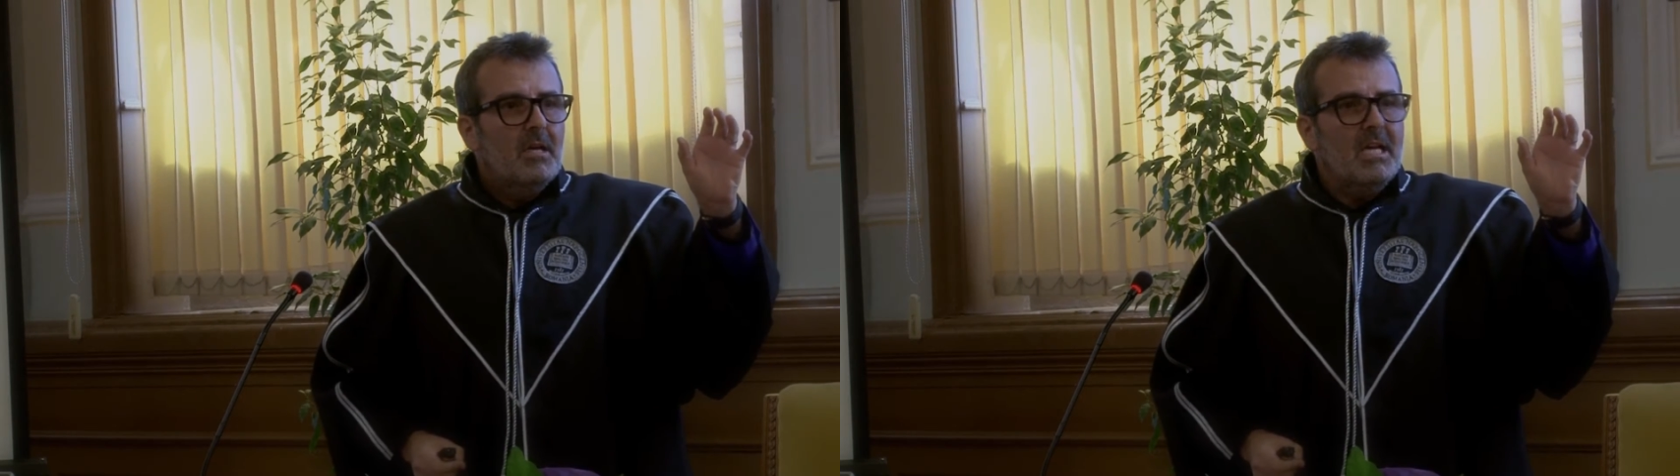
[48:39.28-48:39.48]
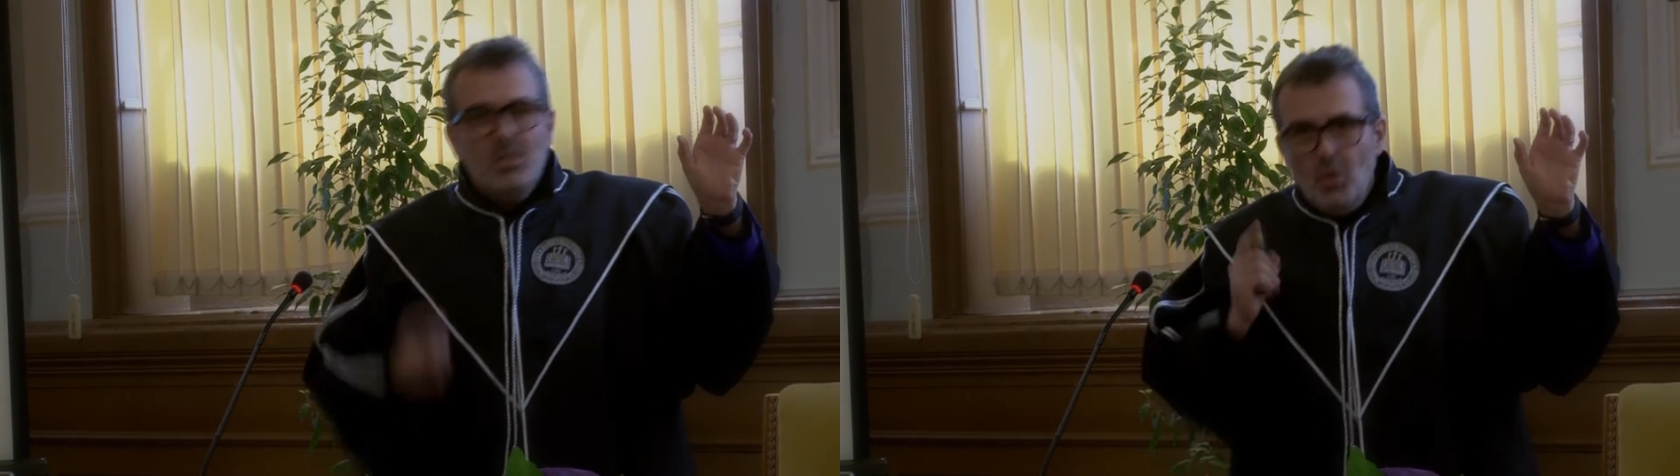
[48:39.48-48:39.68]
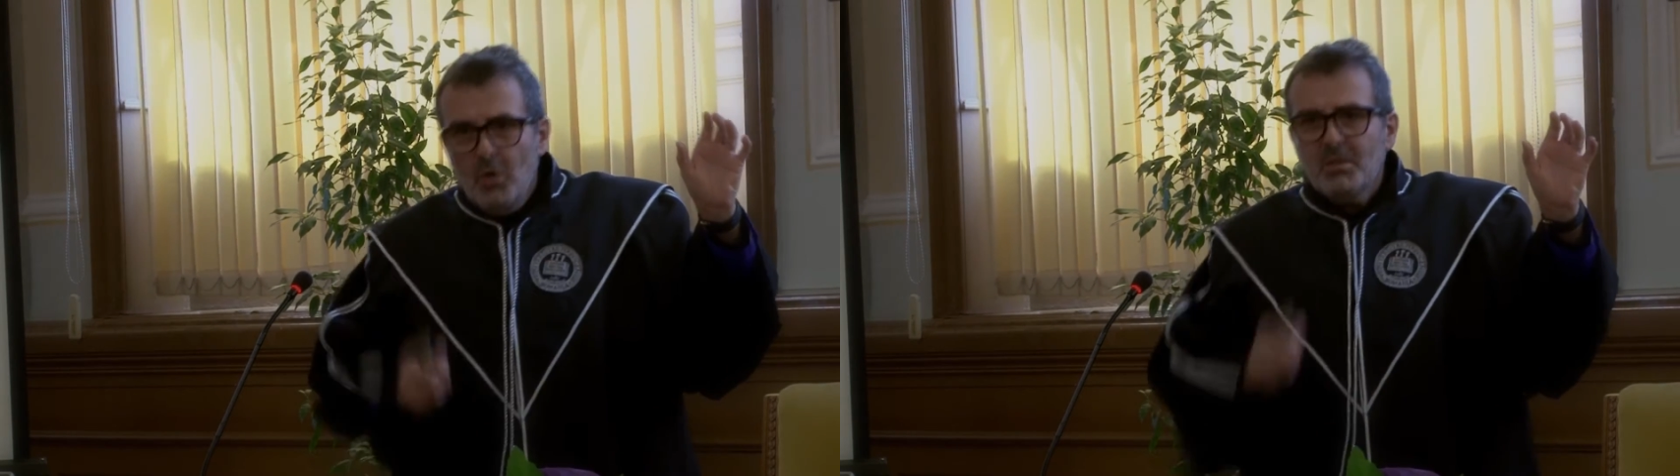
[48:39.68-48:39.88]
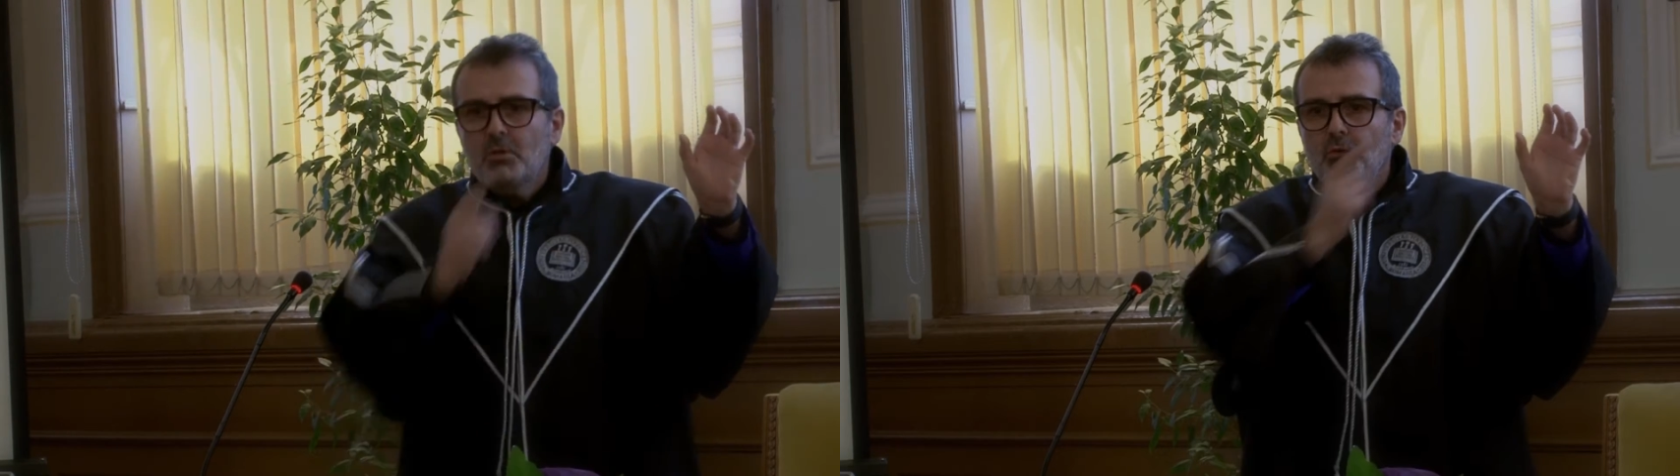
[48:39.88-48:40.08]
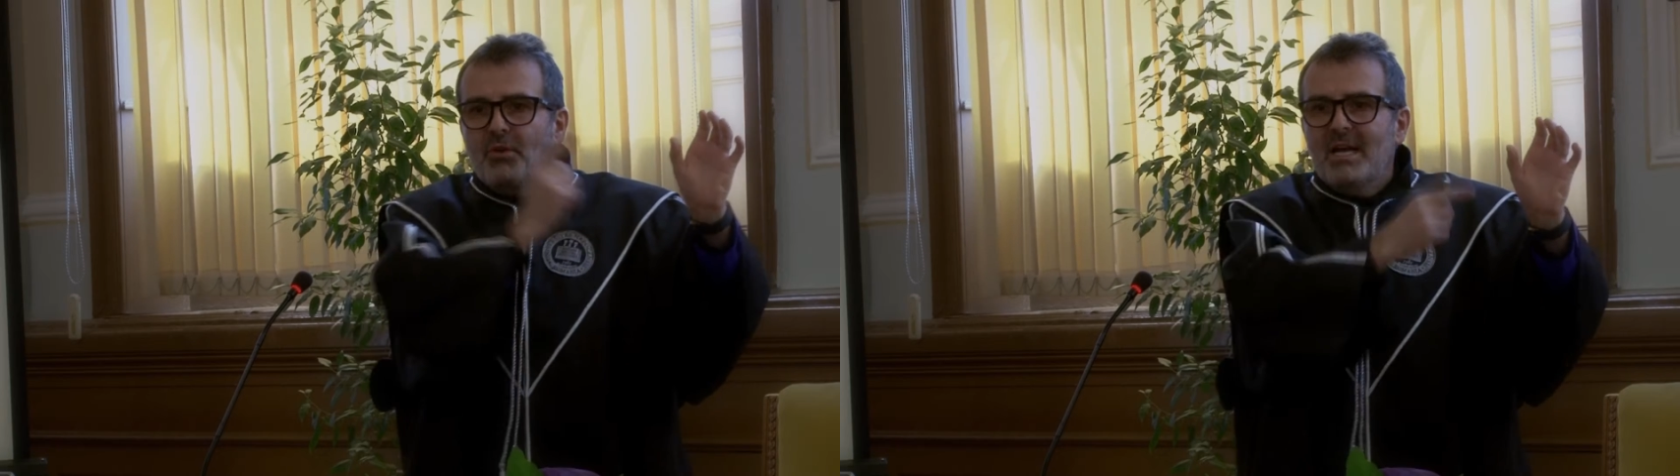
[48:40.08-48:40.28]
And in order
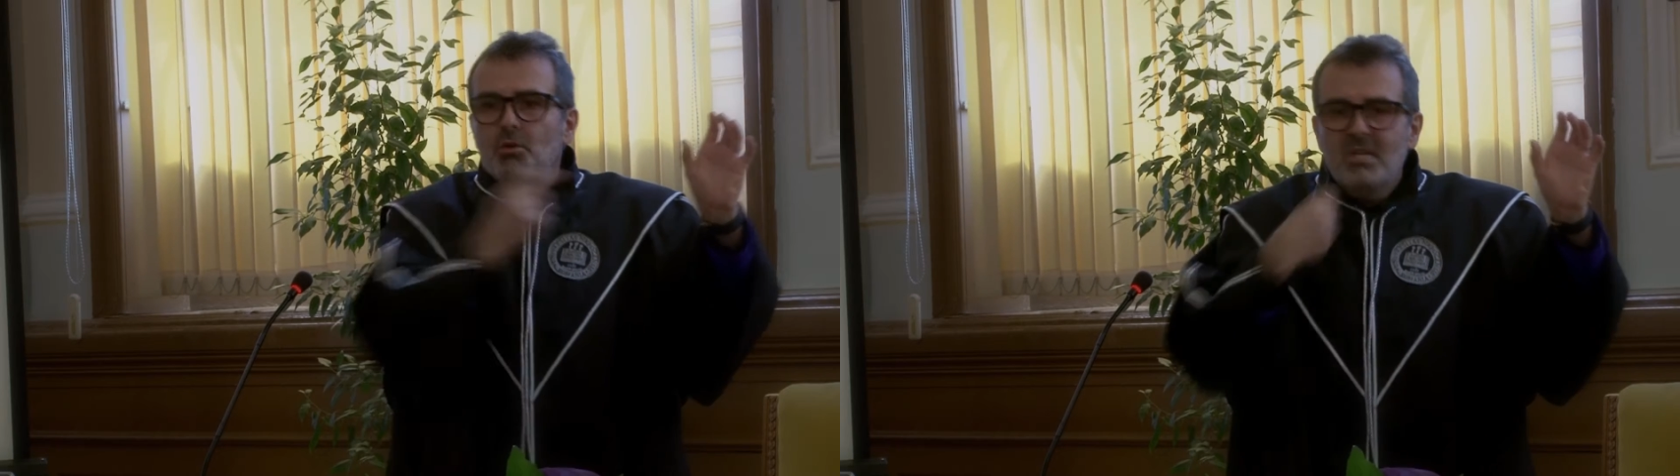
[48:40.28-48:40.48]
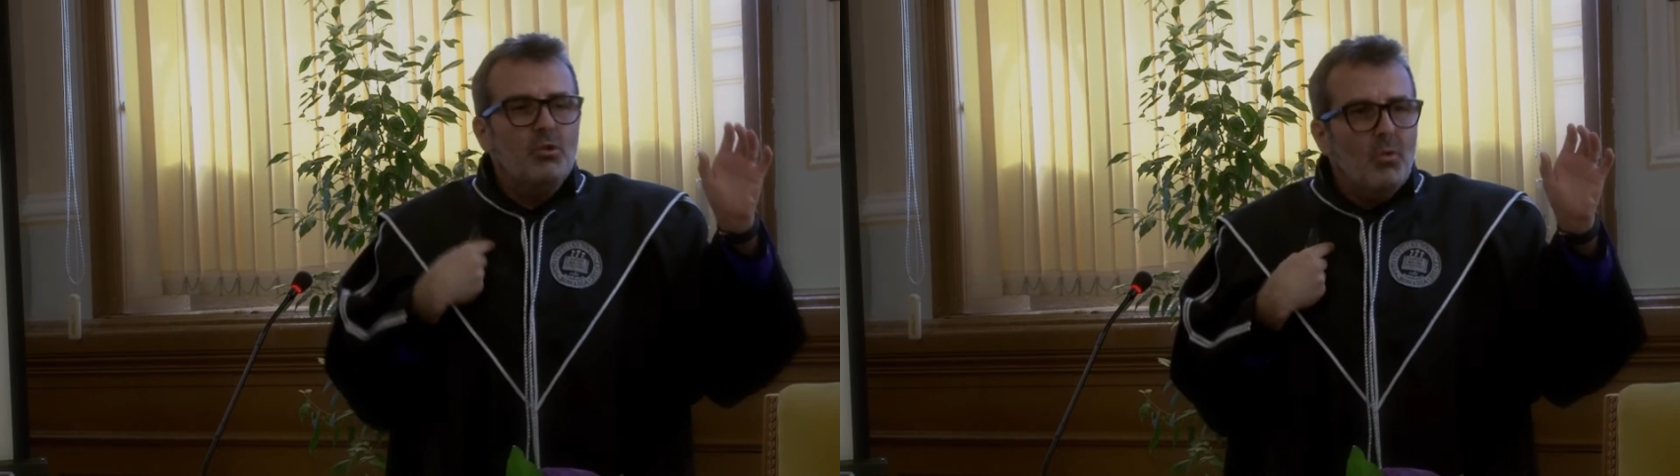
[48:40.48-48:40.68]
to find, you need